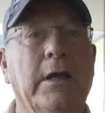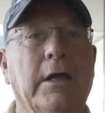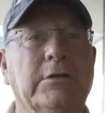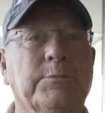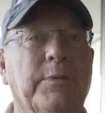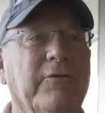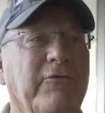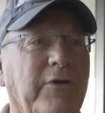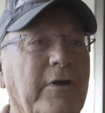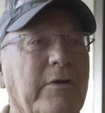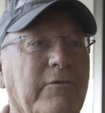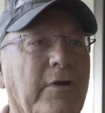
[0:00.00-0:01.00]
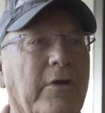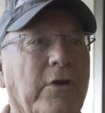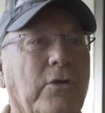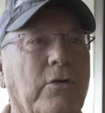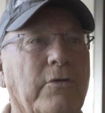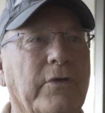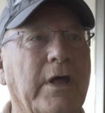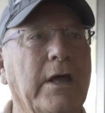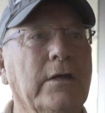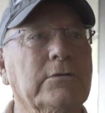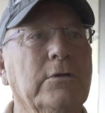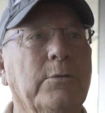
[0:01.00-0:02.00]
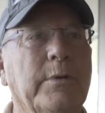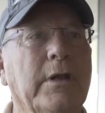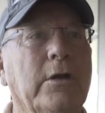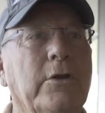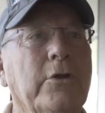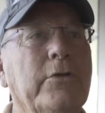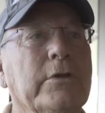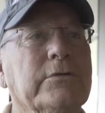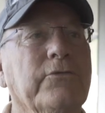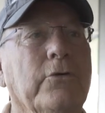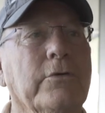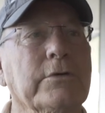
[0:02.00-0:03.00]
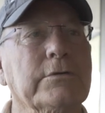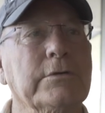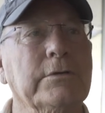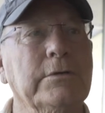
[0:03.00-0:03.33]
it's been very, very good of the council to be able to do this for us.